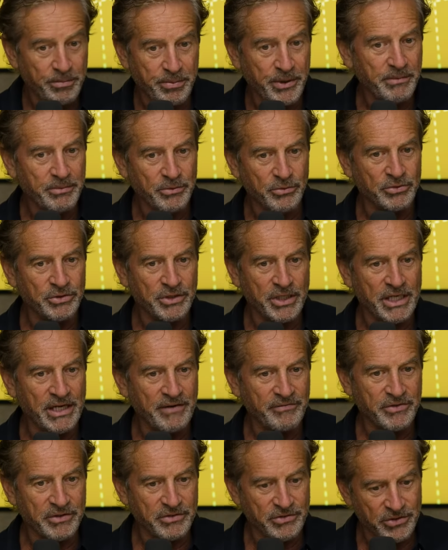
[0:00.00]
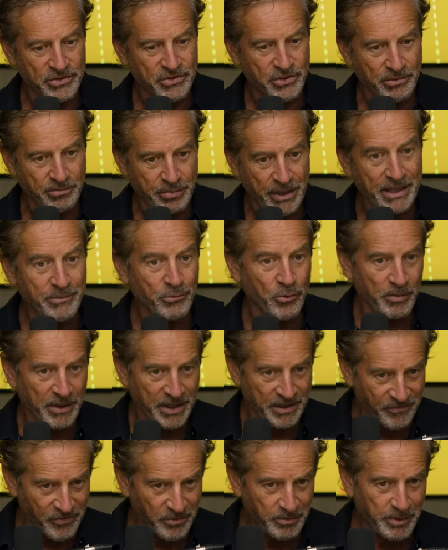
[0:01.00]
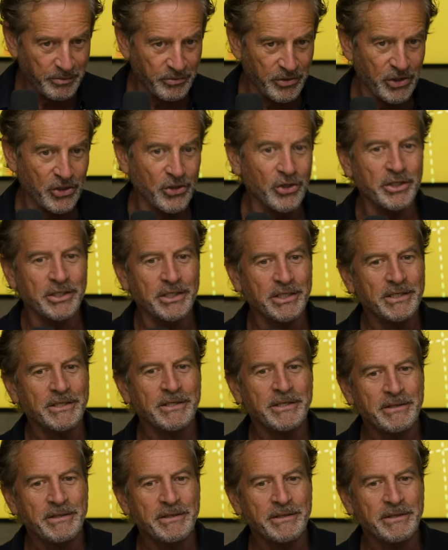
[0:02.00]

people and don't have to just keep paying more money for the people they got,